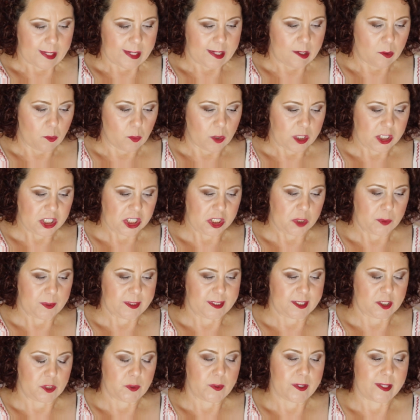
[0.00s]
and while she
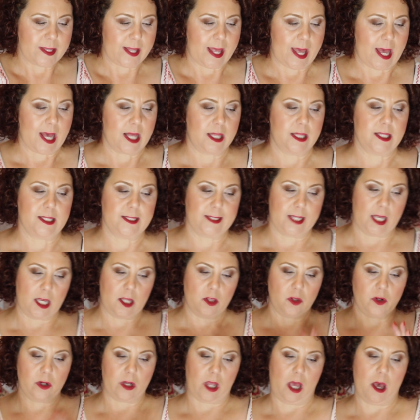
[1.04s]
was doing that, this
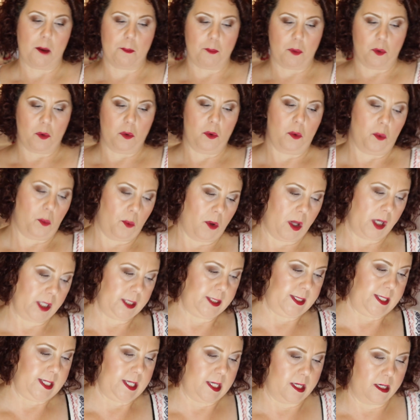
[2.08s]
other couple
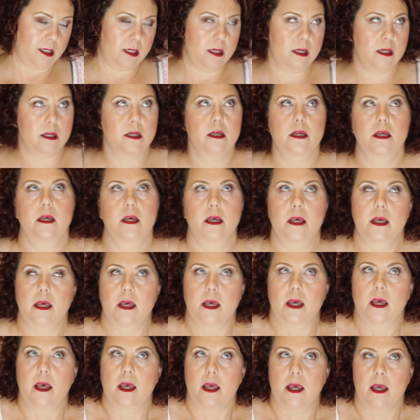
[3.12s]
walked in
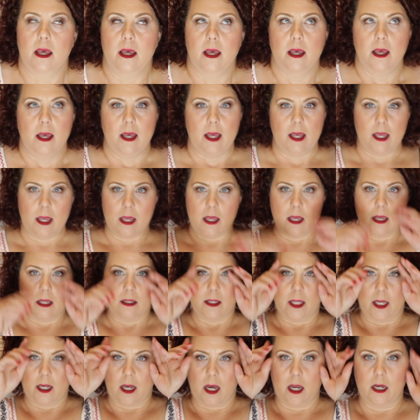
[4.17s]
and
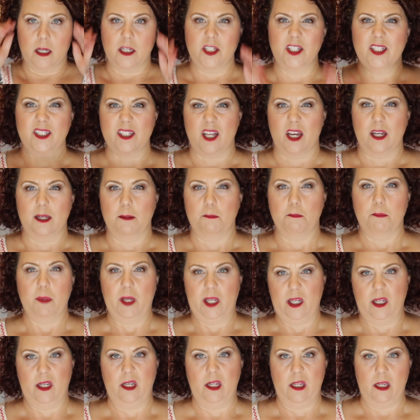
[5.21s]
they kind of just kind of
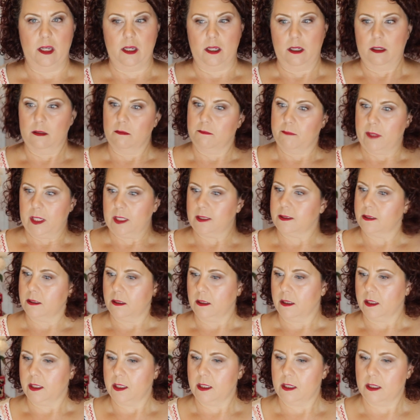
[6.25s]
butted in
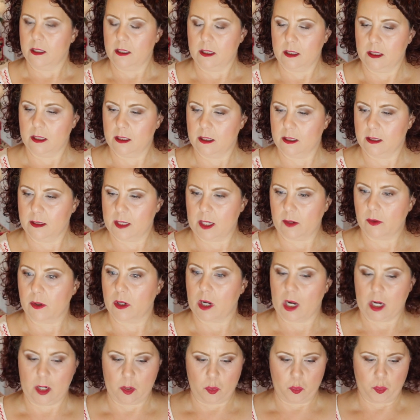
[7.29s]
basically. They were
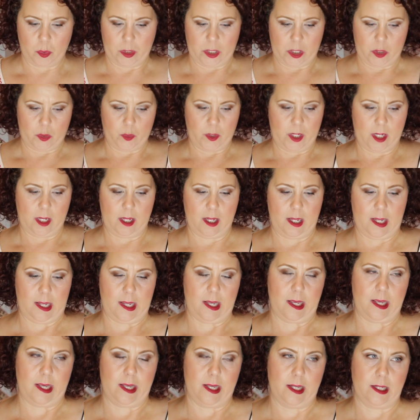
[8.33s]
kind of rude
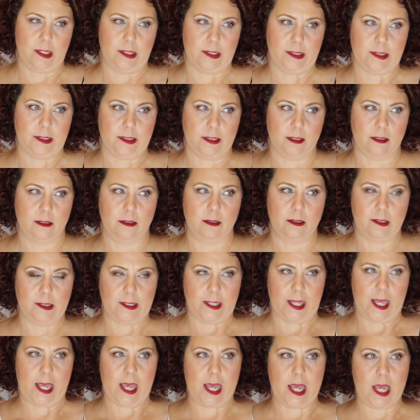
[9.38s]
and
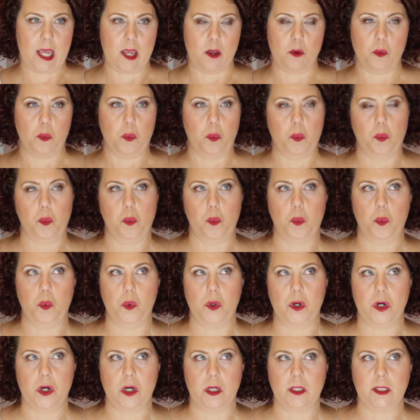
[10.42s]
they
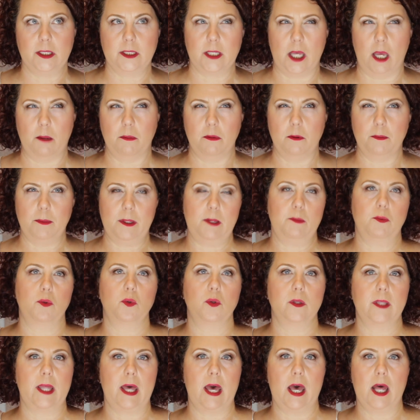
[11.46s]
were the type of
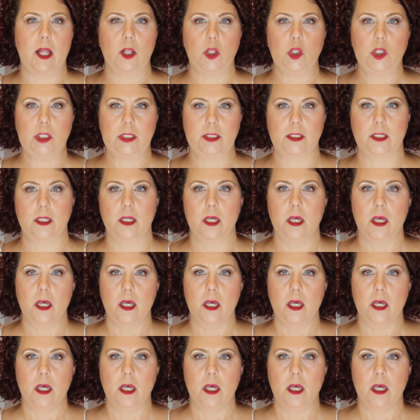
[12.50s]
people that looked